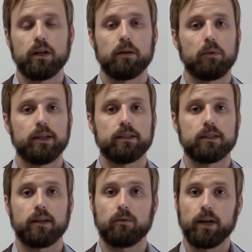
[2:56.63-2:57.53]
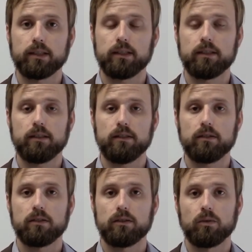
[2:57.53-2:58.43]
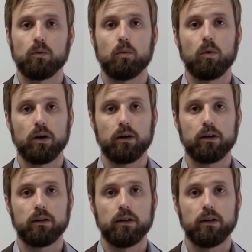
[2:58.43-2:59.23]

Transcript: in places like residences, work,